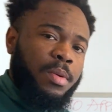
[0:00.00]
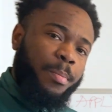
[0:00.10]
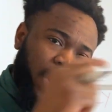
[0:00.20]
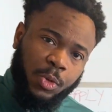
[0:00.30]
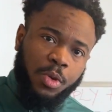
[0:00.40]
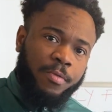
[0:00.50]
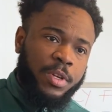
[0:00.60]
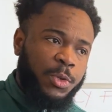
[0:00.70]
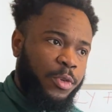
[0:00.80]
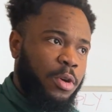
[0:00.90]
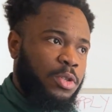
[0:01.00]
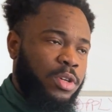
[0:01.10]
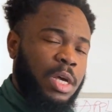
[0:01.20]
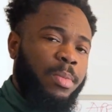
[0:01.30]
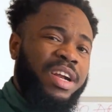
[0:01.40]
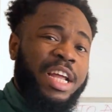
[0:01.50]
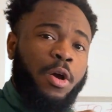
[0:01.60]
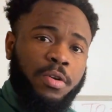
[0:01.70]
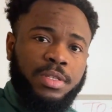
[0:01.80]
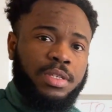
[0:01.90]
part 1 of this video talked about the
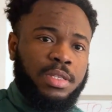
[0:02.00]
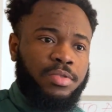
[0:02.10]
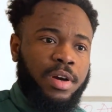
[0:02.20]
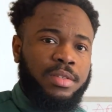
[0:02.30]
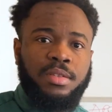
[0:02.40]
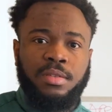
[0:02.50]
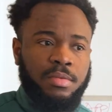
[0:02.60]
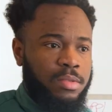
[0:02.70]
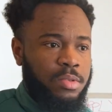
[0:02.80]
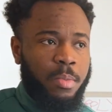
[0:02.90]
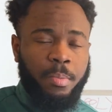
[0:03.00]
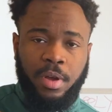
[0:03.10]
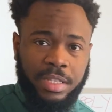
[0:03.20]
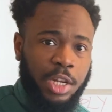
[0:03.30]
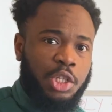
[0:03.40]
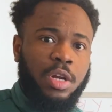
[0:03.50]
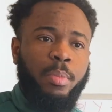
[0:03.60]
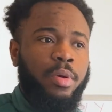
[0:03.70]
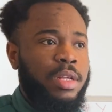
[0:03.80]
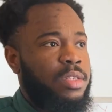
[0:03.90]
courses, right? International
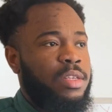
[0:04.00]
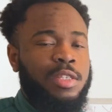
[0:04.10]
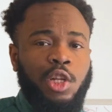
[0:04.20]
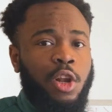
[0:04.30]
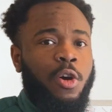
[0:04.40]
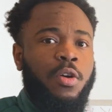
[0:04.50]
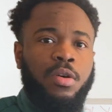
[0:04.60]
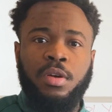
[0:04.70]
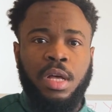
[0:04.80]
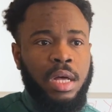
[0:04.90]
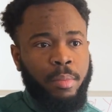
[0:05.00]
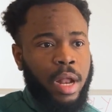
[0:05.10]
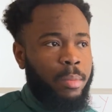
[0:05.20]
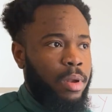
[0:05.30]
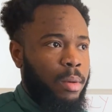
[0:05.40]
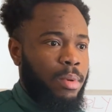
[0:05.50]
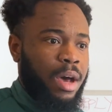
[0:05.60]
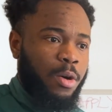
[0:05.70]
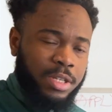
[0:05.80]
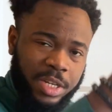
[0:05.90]
politics, law, blah, blah, blah.
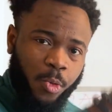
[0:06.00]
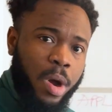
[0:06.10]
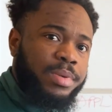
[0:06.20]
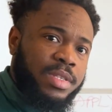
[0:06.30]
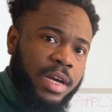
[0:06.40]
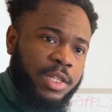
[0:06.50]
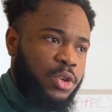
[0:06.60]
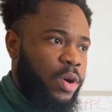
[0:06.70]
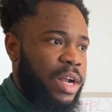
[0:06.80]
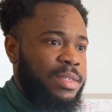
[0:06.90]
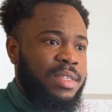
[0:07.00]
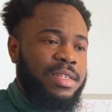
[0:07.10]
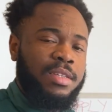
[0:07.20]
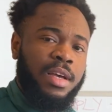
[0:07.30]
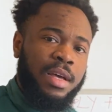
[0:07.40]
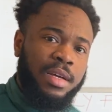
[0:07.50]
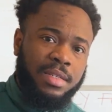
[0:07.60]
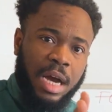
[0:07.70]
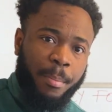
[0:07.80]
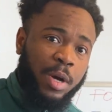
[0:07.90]
On the website, you're gonna see
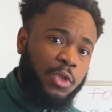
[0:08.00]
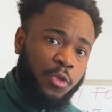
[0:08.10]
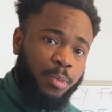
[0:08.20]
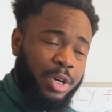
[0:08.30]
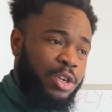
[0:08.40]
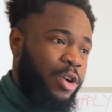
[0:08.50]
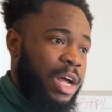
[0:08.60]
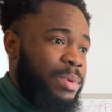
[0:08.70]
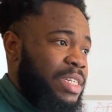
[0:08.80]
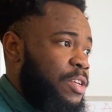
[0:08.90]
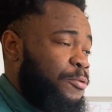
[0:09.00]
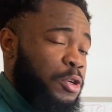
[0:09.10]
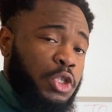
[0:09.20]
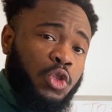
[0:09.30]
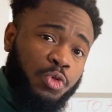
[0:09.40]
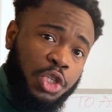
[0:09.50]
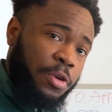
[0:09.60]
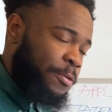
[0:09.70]
the amount of money you're gonna be needing for your tuition